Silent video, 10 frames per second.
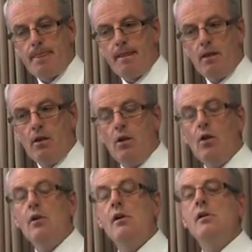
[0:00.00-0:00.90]
obviously
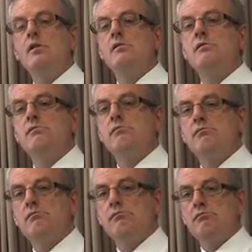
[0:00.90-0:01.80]
the more
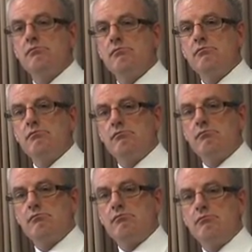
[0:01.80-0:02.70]
closed the institution,
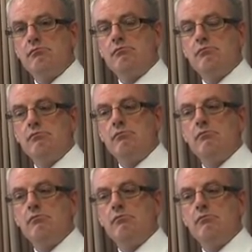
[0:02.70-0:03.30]
obviously prisons,